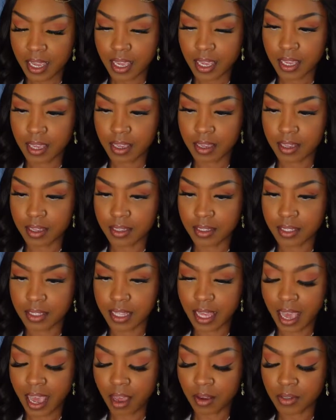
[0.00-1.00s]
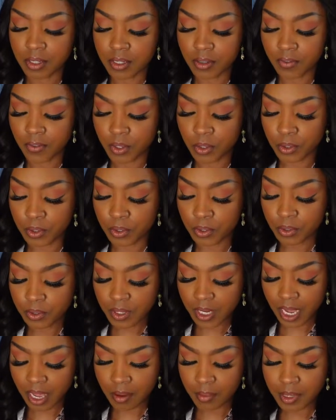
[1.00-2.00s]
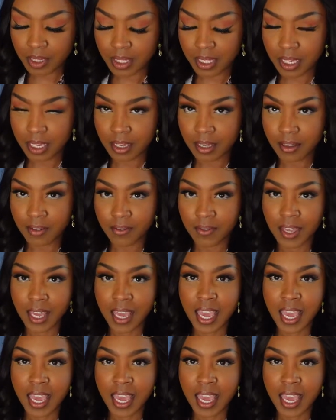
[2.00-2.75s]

is the House of Oud, I believe